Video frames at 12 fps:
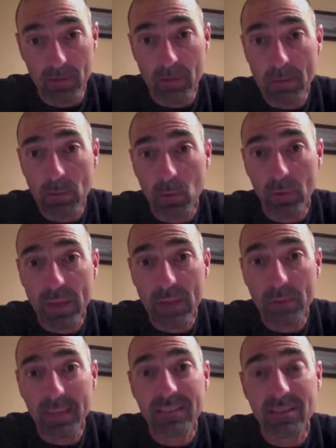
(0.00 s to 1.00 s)
Remember what that
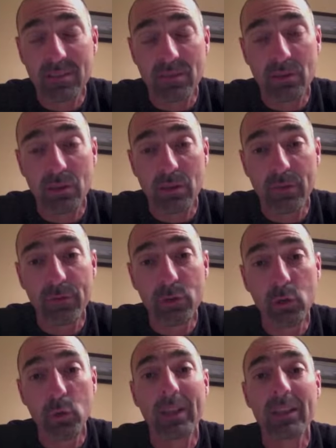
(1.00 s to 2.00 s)
means? It's a certain
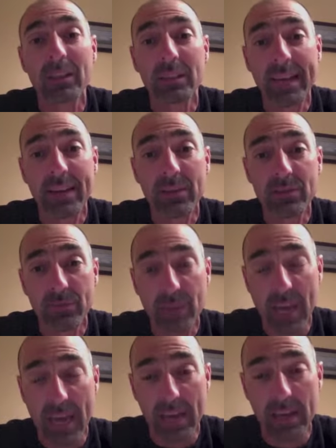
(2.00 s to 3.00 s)
food, layers of
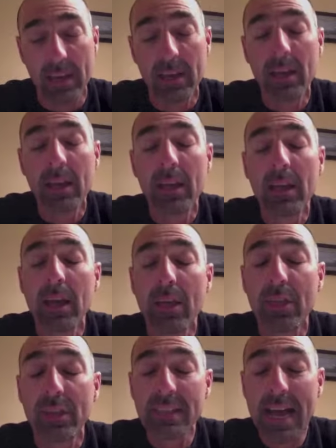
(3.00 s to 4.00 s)
cake.
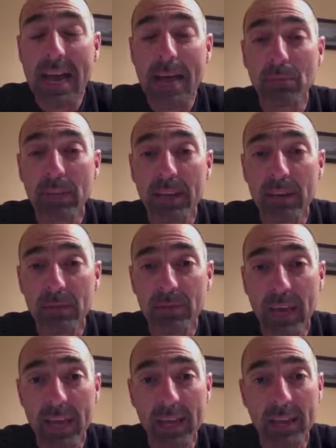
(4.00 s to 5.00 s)
The top layer of
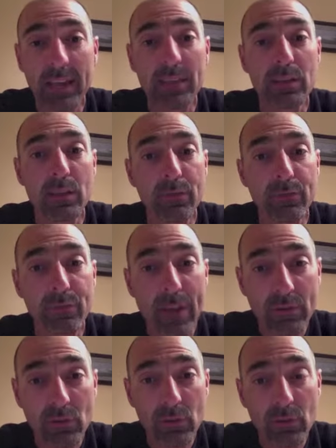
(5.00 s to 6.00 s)
cake is the
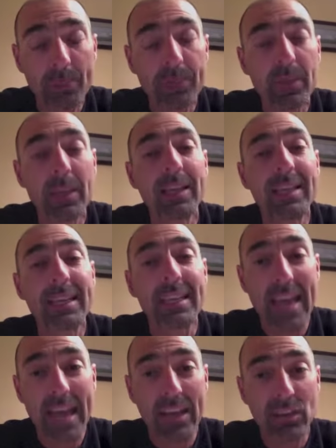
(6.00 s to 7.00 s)
federal,
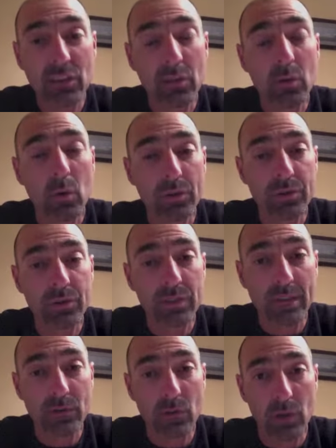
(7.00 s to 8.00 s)
national, or
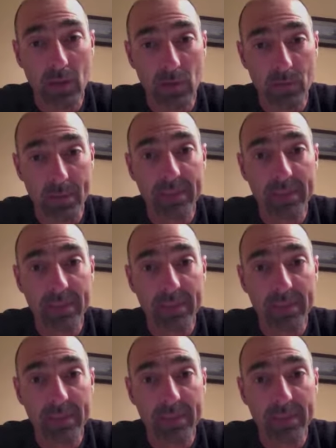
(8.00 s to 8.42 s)
central government.